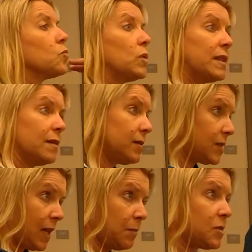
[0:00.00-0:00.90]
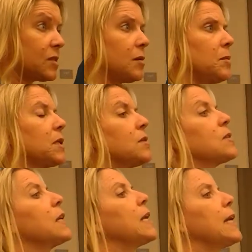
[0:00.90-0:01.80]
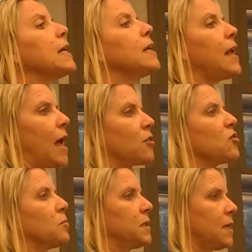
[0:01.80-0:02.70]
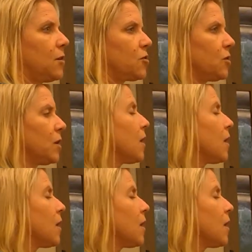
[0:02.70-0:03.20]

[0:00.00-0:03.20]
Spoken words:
with this same stimulus, can I get an action potential?